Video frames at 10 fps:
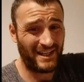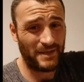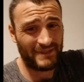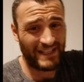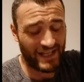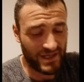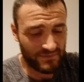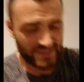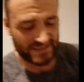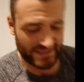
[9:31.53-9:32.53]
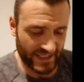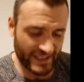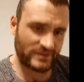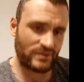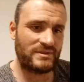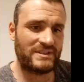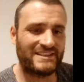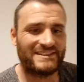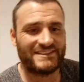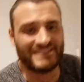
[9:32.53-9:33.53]
hypothalamus, and that's going to
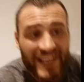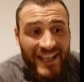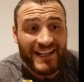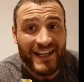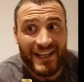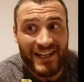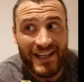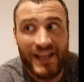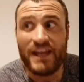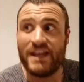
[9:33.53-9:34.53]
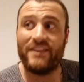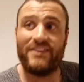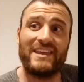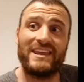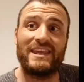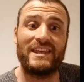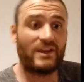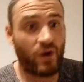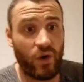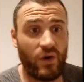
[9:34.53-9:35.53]
signal the
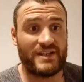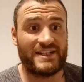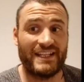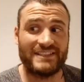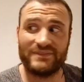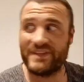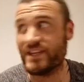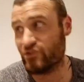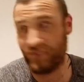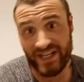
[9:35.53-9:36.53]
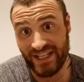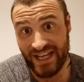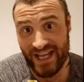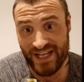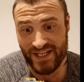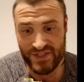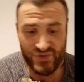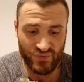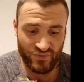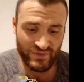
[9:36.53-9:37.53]
cortex of the adrenal gland
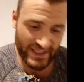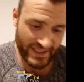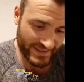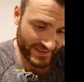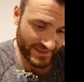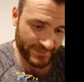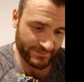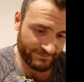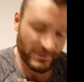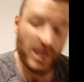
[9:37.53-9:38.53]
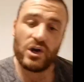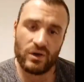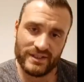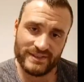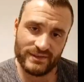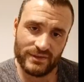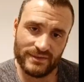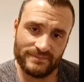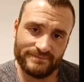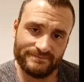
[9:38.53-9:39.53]
to release cortisol,
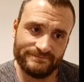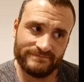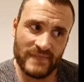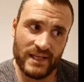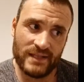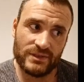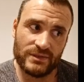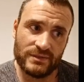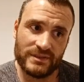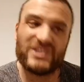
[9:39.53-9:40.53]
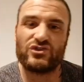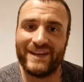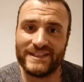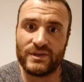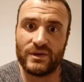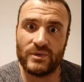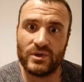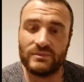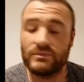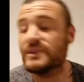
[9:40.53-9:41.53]
the stress
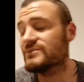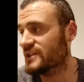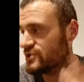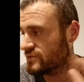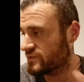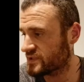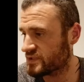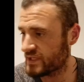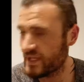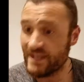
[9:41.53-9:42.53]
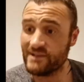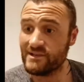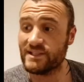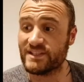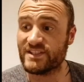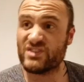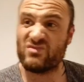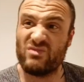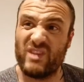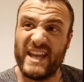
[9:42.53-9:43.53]
hormone, which will induce
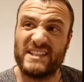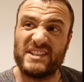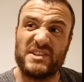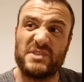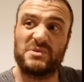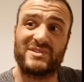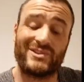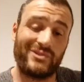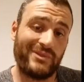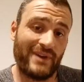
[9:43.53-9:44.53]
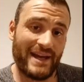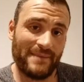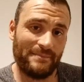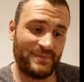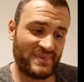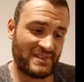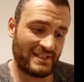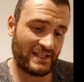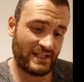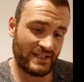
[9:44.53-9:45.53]
stress-induced cramps
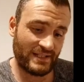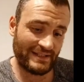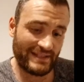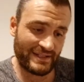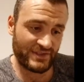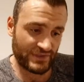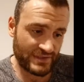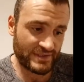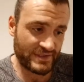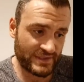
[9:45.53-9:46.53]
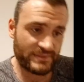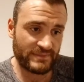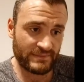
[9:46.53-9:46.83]
and just